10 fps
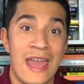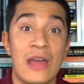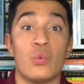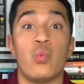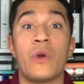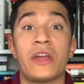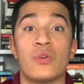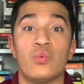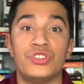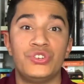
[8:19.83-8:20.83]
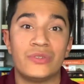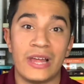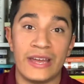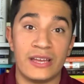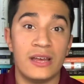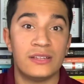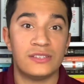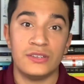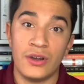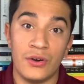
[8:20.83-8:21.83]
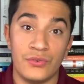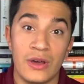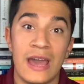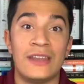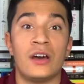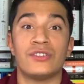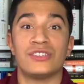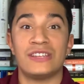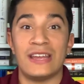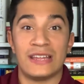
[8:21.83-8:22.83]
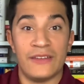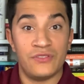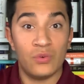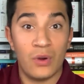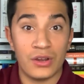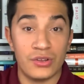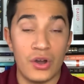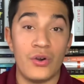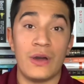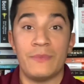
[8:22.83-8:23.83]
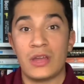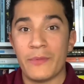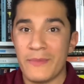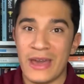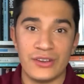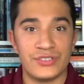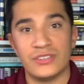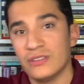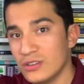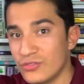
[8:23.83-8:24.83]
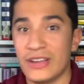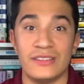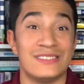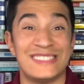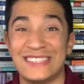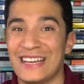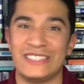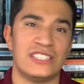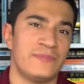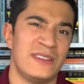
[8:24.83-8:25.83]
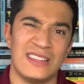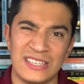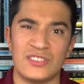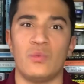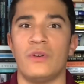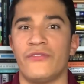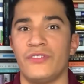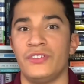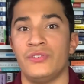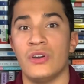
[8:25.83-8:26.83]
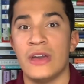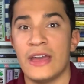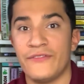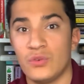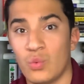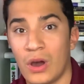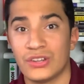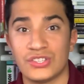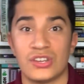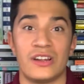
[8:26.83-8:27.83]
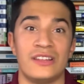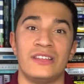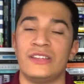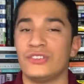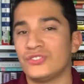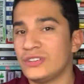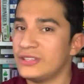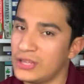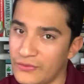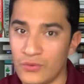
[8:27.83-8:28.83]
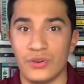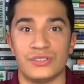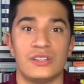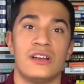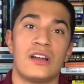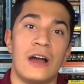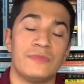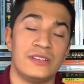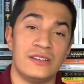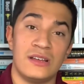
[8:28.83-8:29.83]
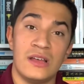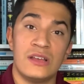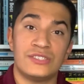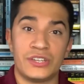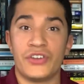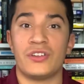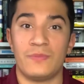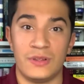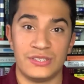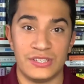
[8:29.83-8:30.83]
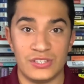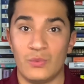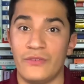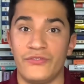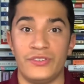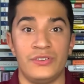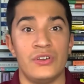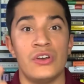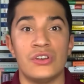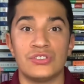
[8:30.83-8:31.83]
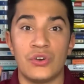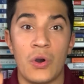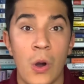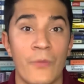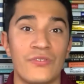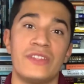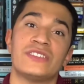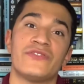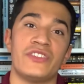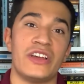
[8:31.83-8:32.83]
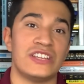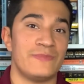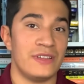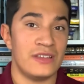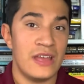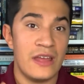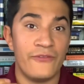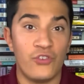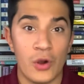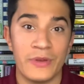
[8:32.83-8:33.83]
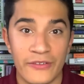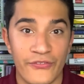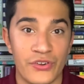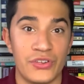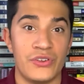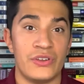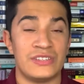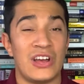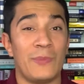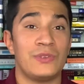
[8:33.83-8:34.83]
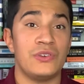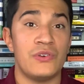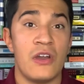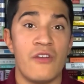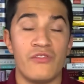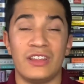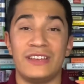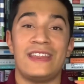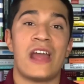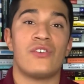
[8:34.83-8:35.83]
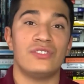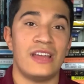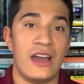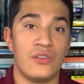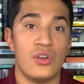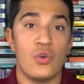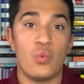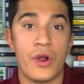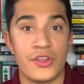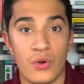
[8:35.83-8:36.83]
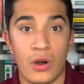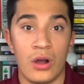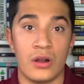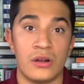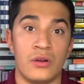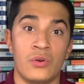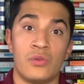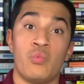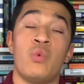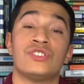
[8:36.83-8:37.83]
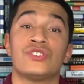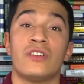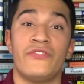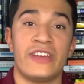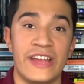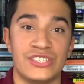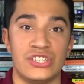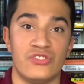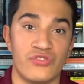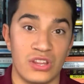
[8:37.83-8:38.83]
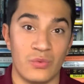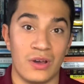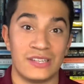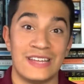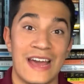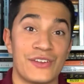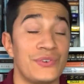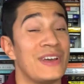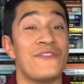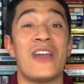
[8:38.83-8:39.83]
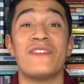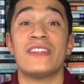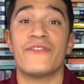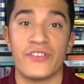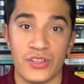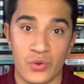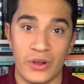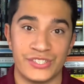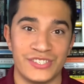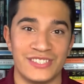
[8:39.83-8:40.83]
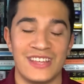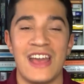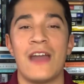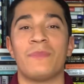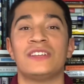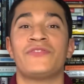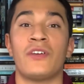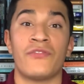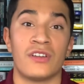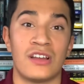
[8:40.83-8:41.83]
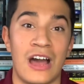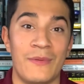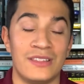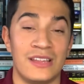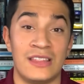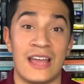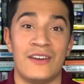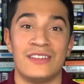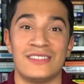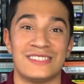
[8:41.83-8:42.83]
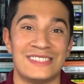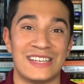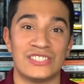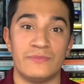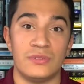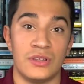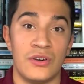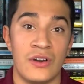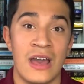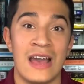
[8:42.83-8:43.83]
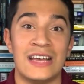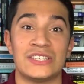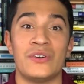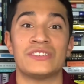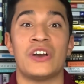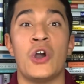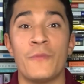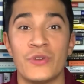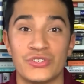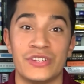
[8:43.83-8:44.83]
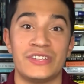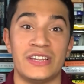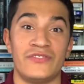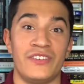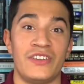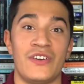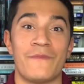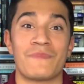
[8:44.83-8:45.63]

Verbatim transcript: And where would you like to go? And understanding if you want to go and become a manager, great, C I S S P, that's the one for you. If you want to start in the industry, then of course, CompTIA Security Plus is the one for you. So hopefully this video has been informative for you. It's helped you really narrow down where you are or what certification you really want to tackle. If you have any further questions, please feel free to comment down in the section below. As always, I hope you enjoyed today's video.